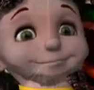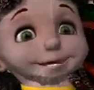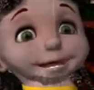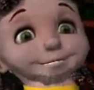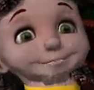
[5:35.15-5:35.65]

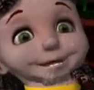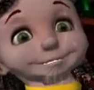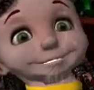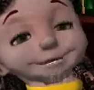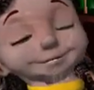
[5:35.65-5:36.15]
and all
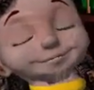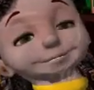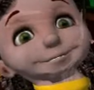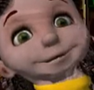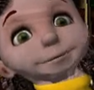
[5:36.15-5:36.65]
thanked
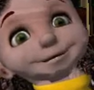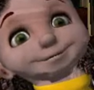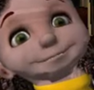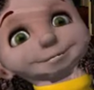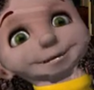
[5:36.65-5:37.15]
Quaco very
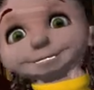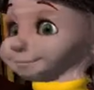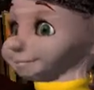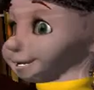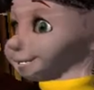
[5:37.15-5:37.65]
much for thus
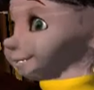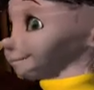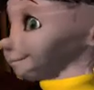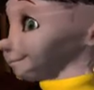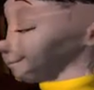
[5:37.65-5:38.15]

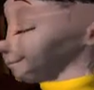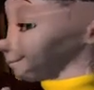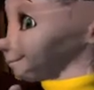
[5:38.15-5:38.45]
providing for them.